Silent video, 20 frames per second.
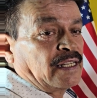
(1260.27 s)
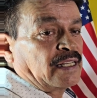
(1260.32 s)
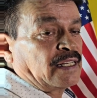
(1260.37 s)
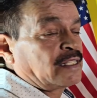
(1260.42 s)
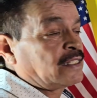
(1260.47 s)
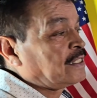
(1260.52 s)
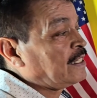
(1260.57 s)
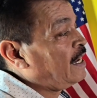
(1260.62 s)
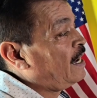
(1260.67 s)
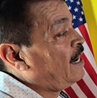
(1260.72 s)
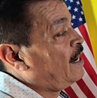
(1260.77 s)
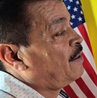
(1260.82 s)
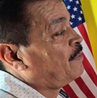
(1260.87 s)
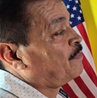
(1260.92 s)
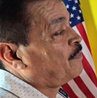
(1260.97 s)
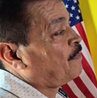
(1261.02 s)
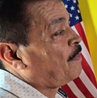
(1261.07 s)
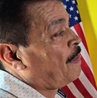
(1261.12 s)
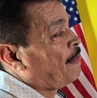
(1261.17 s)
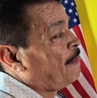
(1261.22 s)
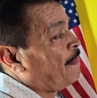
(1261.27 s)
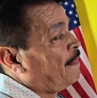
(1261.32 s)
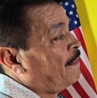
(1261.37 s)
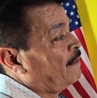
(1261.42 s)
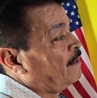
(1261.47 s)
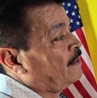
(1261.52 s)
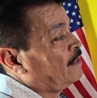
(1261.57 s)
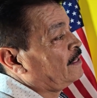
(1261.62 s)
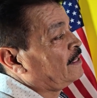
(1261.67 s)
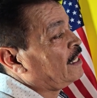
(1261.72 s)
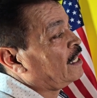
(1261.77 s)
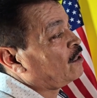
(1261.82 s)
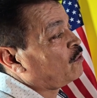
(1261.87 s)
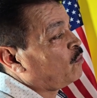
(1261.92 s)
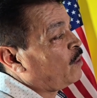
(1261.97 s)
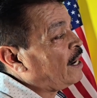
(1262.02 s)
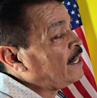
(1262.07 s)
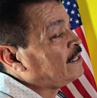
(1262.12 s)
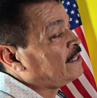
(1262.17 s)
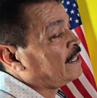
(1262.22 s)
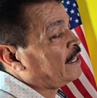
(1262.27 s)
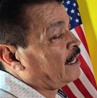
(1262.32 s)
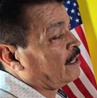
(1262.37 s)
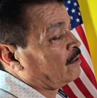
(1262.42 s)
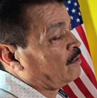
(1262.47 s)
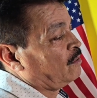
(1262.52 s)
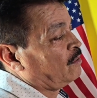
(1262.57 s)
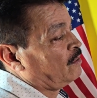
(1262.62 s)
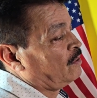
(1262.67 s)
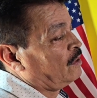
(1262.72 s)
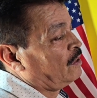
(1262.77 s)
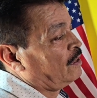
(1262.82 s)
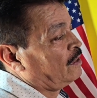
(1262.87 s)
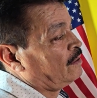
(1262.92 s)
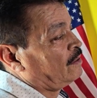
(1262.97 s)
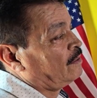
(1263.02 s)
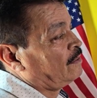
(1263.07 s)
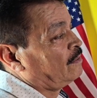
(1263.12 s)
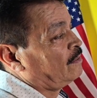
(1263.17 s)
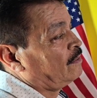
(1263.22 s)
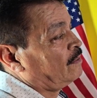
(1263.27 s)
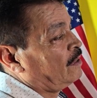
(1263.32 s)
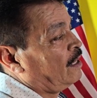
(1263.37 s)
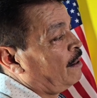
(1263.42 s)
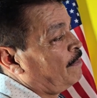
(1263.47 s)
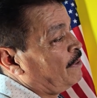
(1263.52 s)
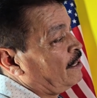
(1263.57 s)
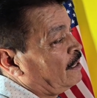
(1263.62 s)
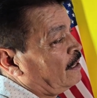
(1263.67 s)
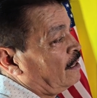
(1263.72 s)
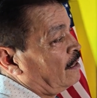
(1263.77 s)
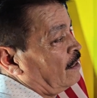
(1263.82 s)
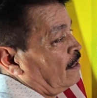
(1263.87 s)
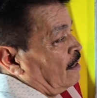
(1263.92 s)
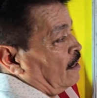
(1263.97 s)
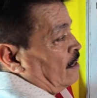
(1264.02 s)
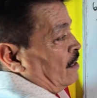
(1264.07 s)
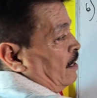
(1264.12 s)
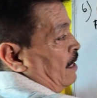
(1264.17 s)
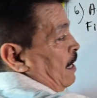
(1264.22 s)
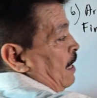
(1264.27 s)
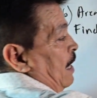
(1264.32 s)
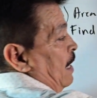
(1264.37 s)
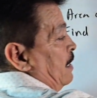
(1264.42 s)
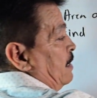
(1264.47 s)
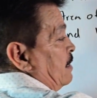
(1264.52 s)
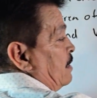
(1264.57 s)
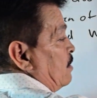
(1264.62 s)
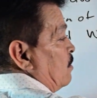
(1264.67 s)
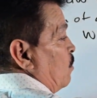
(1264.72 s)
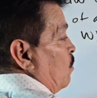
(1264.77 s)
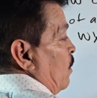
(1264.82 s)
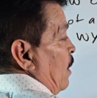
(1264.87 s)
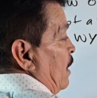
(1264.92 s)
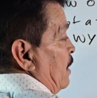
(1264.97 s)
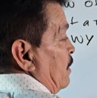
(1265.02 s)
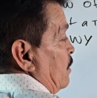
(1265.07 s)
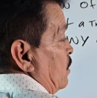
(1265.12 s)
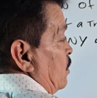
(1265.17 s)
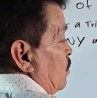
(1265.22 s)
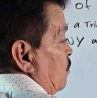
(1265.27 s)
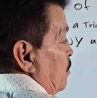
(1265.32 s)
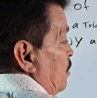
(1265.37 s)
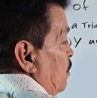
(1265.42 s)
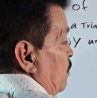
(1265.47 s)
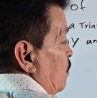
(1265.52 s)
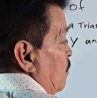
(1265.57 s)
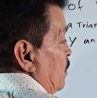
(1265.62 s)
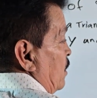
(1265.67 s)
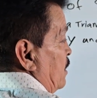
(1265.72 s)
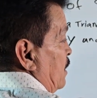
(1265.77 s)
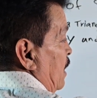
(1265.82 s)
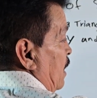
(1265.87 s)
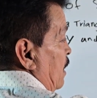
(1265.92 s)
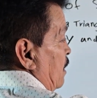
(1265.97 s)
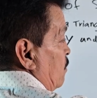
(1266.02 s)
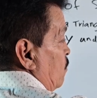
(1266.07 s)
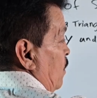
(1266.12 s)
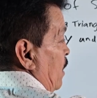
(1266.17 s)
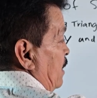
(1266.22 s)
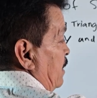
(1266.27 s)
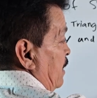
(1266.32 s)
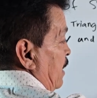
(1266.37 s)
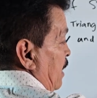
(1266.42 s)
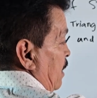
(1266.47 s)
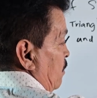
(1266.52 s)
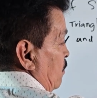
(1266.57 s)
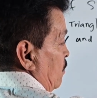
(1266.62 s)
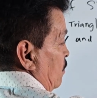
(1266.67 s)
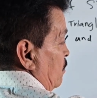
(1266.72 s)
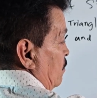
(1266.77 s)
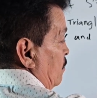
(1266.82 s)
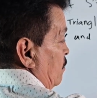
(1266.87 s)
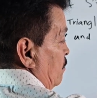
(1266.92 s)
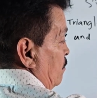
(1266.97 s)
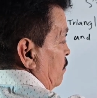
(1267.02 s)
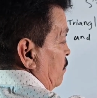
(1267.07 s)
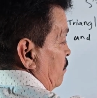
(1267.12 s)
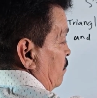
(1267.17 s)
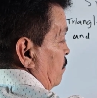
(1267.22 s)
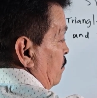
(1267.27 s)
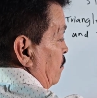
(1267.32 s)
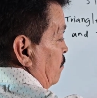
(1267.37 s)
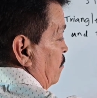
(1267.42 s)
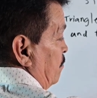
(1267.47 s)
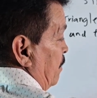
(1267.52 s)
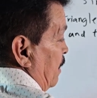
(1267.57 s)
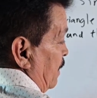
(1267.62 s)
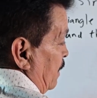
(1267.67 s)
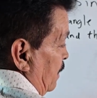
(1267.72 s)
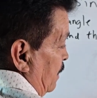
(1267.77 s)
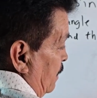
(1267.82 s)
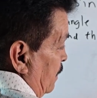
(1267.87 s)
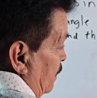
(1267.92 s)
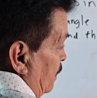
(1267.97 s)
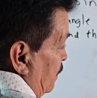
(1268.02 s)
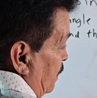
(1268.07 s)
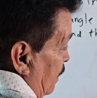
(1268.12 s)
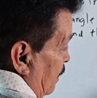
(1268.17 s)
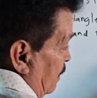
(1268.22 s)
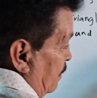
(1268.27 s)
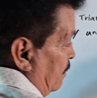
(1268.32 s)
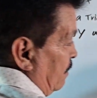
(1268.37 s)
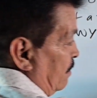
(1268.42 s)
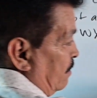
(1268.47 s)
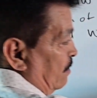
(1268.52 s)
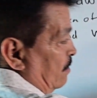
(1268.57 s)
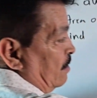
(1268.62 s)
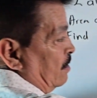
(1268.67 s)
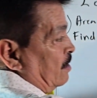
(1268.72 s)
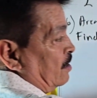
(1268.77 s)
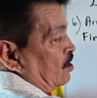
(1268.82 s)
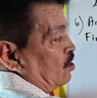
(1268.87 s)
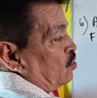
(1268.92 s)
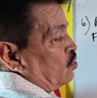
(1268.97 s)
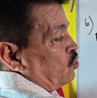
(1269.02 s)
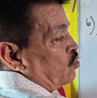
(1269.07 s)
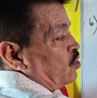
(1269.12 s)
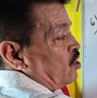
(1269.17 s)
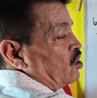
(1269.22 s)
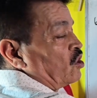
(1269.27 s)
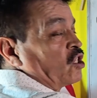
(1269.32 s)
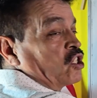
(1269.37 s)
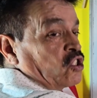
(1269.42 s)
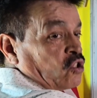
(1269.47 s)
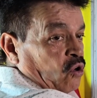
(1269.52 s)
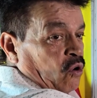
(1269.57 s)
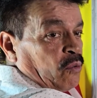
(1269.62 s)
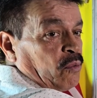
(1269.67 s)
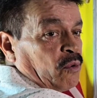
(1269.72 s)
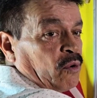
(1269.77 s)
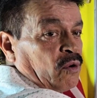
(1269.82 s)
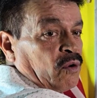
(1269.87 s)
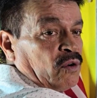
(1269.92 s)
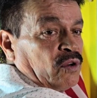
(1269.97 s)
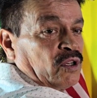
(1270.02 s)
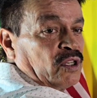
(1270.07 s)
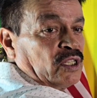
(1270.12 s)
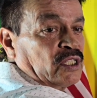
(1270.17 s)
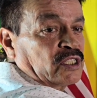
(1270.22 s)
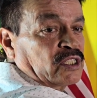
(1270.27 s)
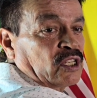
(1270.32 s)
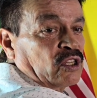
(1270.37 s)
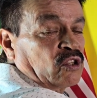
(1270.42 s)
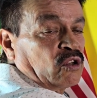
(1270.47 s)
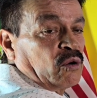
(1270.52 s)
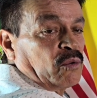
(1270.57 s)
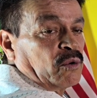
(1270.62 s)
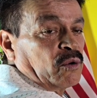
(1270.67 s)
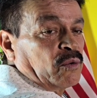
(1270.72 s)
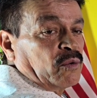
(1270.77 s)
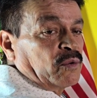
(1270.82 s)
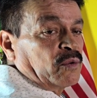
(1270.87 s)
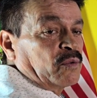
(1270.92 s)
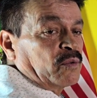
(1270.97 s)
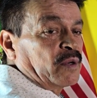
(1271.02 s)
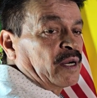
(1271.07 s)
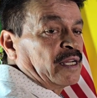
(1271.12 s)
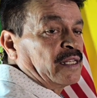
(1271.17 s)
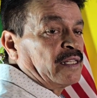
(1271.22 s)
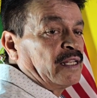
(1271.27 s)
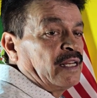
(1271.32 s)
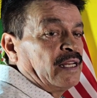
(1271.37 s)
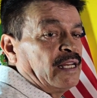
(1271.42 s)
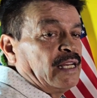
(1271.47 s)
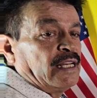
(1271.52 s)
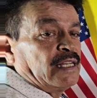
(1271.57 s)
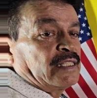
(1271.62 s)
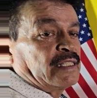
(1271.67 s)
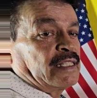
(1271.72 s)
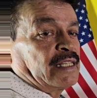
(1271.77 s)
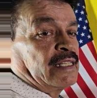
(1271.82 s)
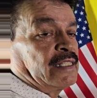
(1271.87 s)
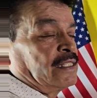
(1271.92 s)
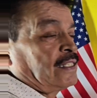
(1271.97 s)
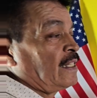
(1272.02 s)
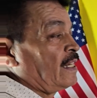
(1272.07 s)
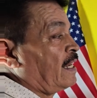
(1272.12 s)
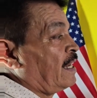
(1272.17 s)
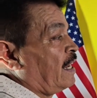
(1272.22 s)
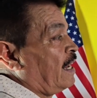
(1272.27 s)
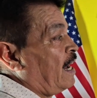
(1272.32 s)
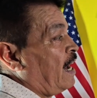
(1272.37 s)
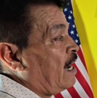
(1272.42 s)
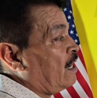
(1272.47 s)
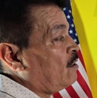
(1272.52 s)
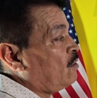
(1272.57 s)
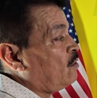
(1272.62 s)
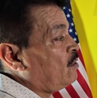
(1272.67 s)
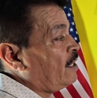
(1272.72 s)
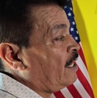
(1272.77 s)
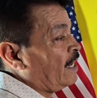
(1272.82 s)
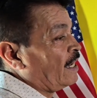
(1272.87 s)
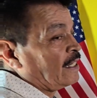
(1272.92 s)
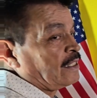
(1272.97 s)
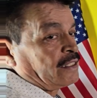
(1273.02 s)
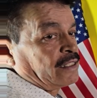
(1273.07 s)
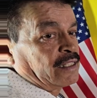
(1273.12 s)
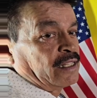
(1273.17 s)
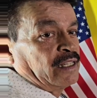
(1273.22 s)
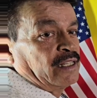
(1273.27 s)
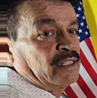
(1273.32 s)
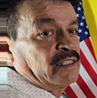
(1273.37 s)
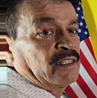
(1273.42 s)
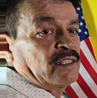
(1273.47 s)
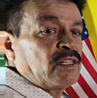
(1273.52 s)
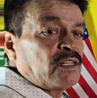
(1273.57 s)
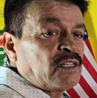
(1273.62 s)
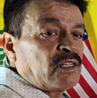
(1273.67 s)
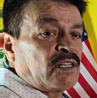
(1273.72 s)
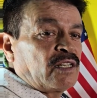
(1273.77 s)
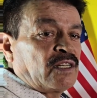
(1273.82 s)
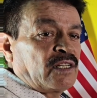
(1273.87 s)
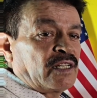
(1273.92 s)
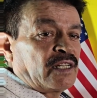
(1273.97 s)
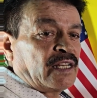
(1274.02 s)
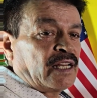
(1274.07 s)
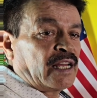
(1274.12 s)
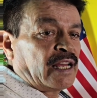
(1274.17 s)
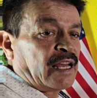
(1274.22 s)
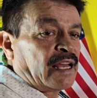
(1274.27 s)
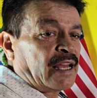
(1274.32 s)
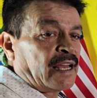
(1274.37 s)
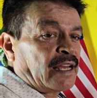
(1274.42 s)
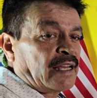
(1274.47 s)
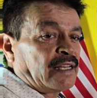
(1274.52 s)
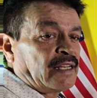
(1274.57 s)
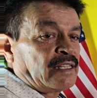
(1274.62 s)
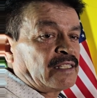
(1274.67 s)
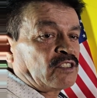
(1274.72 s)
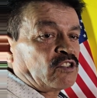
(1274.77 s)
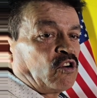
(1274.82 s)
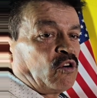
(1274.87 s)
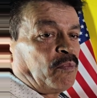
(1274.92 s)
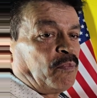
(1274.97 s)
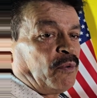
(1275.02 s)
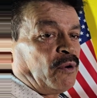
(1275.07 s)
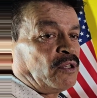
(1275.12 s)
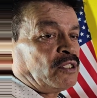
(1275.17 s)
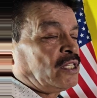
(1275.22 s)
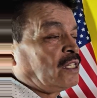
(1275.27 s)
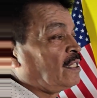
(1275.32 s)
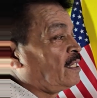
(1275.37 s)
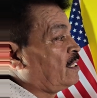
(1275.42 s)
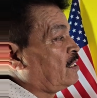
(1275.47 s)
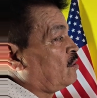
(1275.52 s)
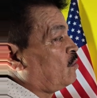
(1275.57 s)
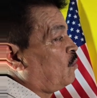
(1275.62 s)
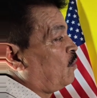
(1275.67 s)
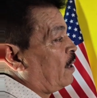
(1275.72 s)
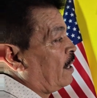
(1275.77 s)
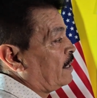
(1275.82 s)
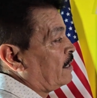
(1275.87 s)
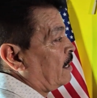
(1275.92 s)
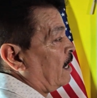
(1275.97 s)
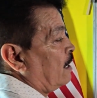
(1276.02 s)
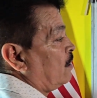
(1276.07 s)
is a right triangle. I mean, x, y, w is a right triangle, but this is a double. It's a double, right? Since angle x is opposite to y,